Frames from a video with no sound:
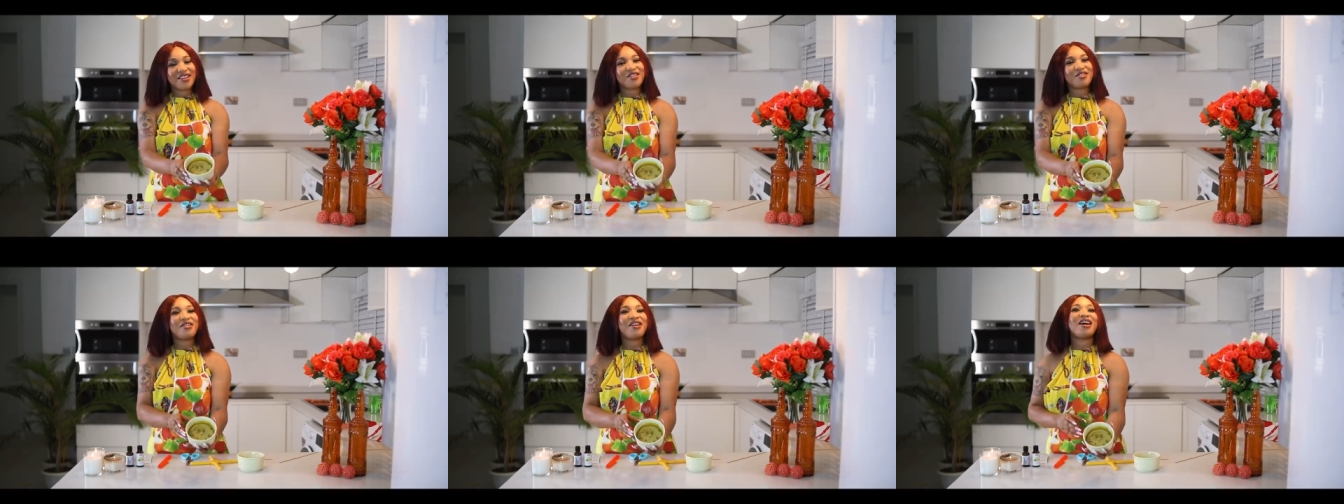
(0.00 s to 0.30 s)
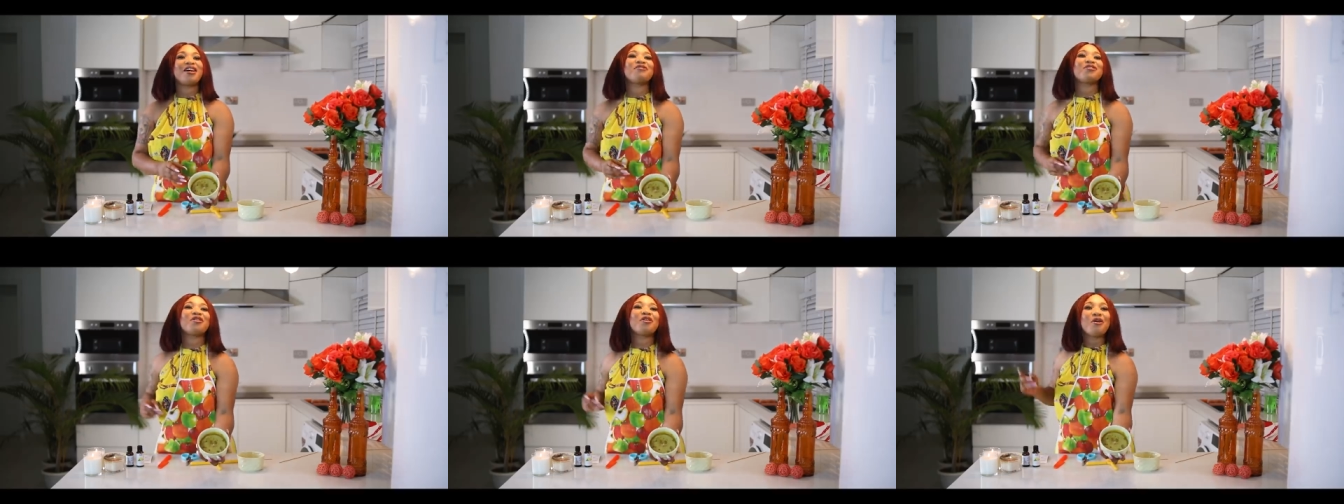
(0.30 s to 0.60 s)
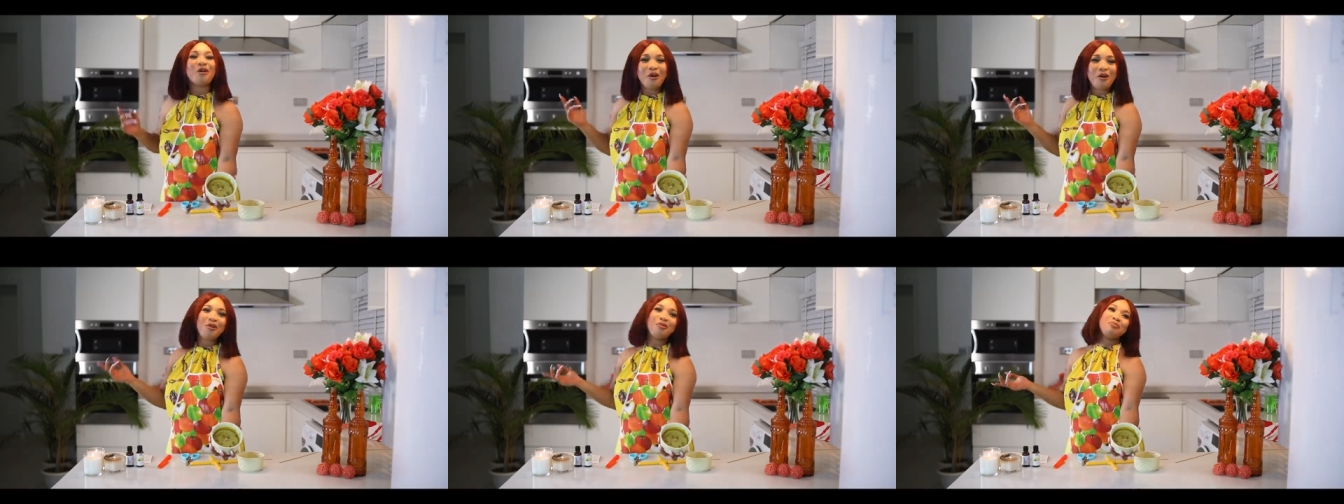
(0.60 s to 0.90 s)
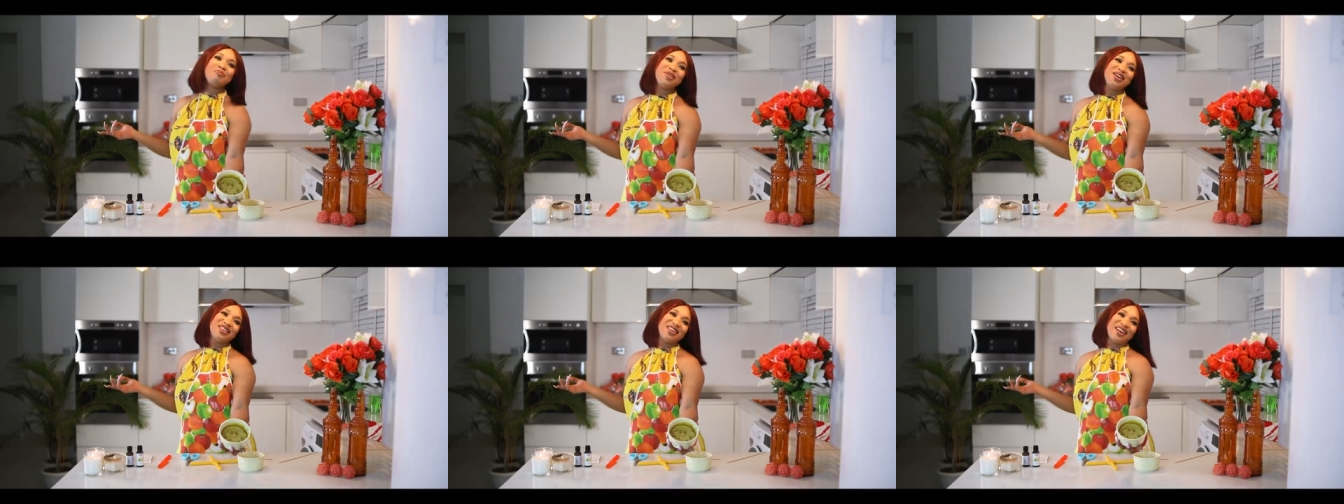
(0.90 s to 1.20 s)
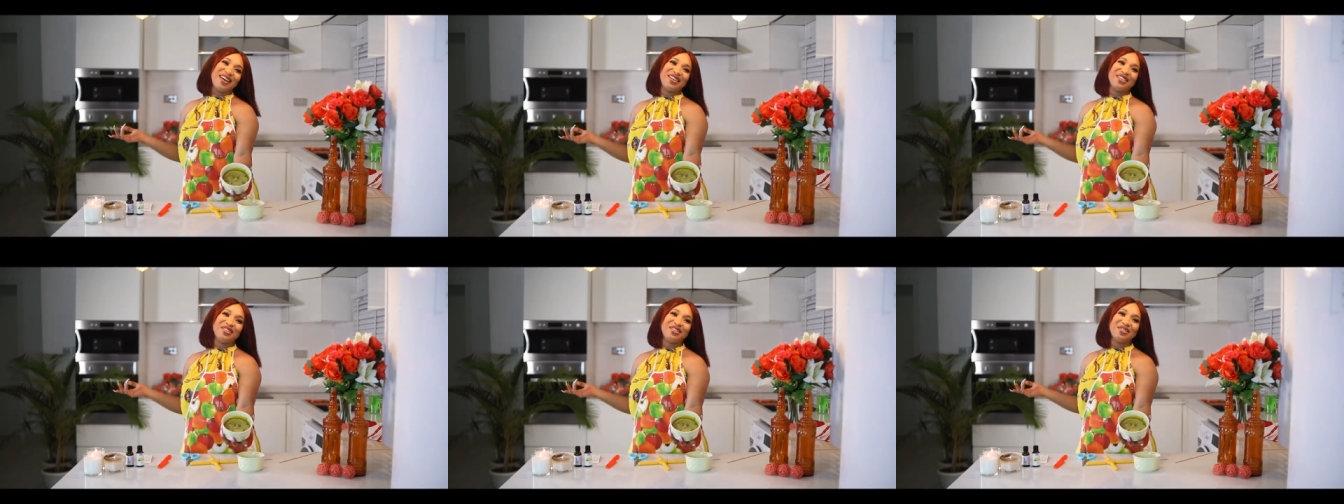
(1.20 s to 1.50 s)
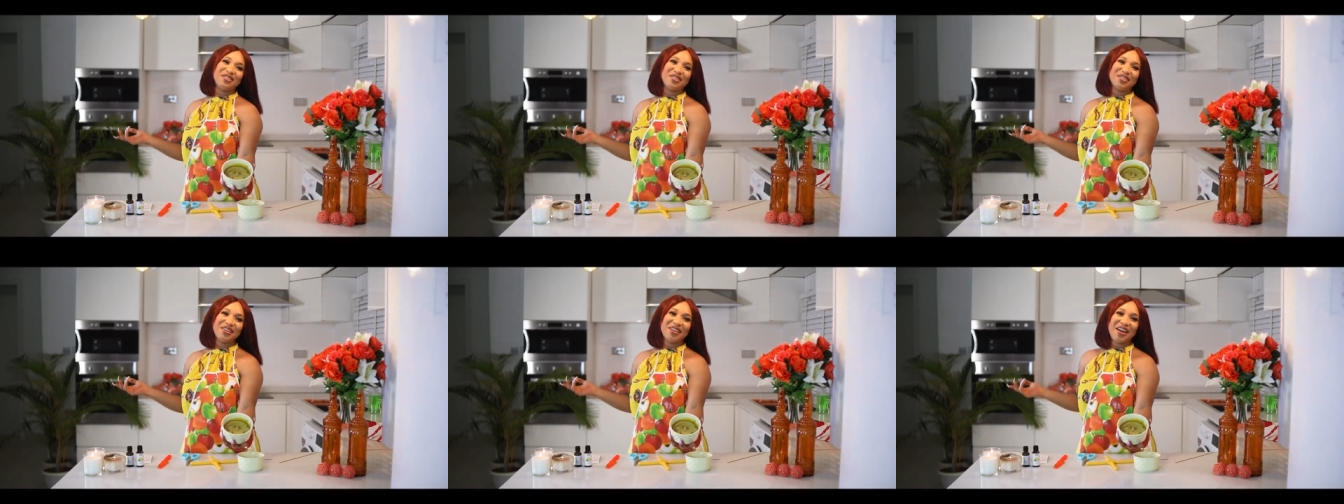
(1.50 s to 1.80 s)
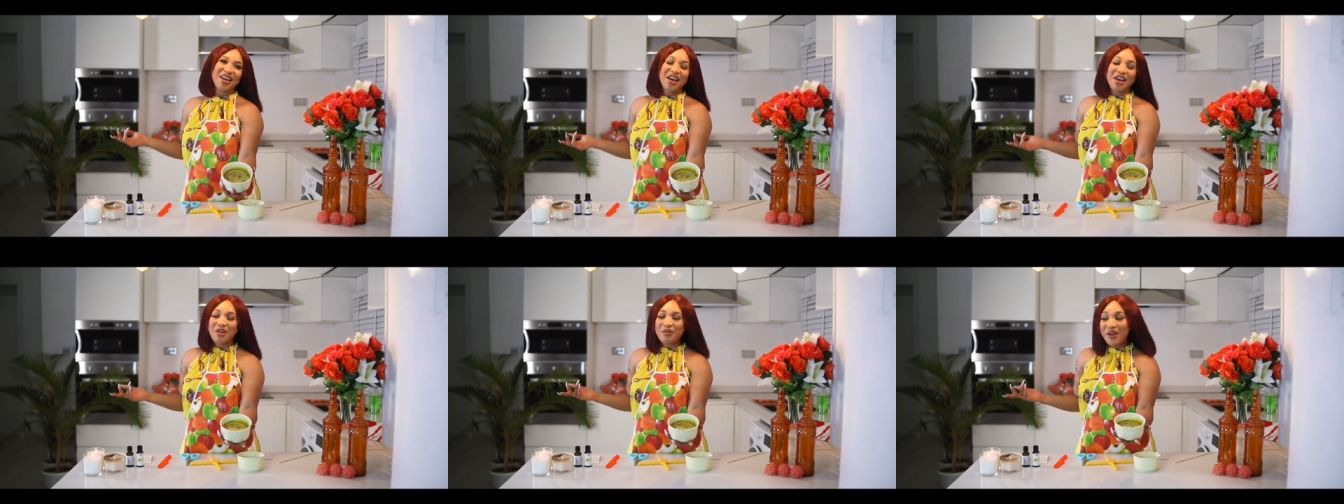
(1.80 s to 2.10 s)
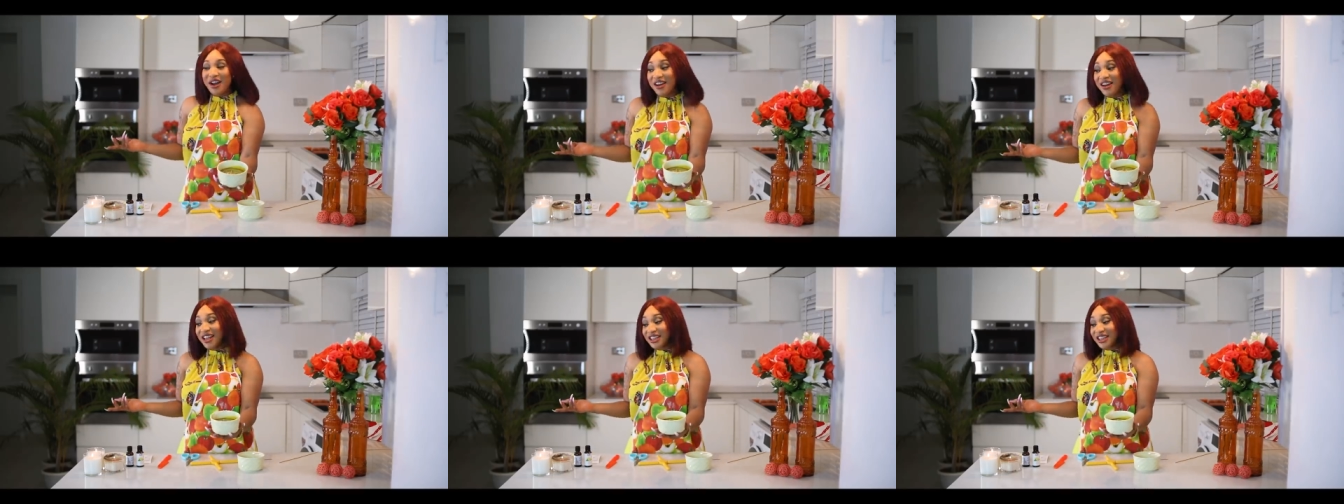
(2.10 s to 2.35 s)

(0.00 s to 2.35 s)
you have your homemade candle. Well,